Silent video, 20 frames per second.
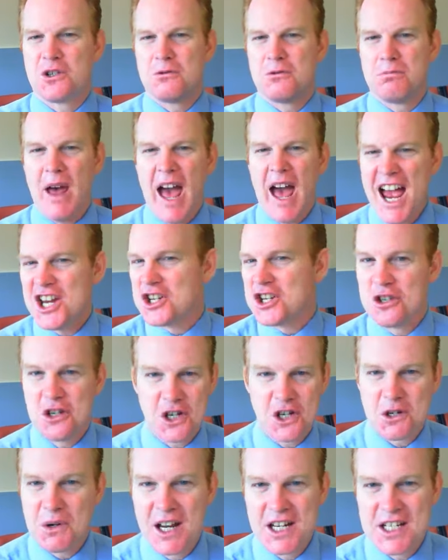passionate
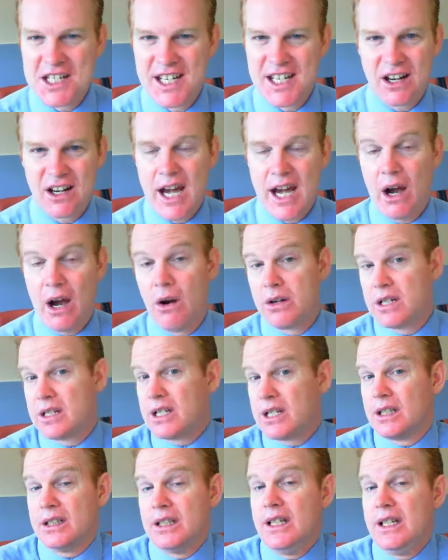traits in our characters
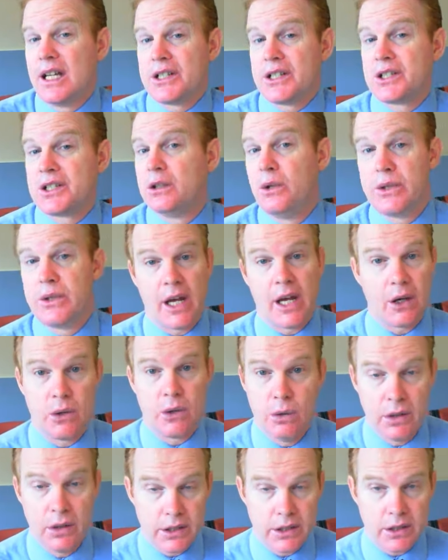that lead us to lose our
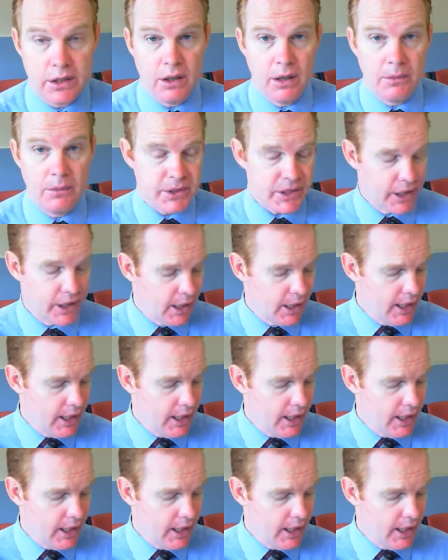cool at times.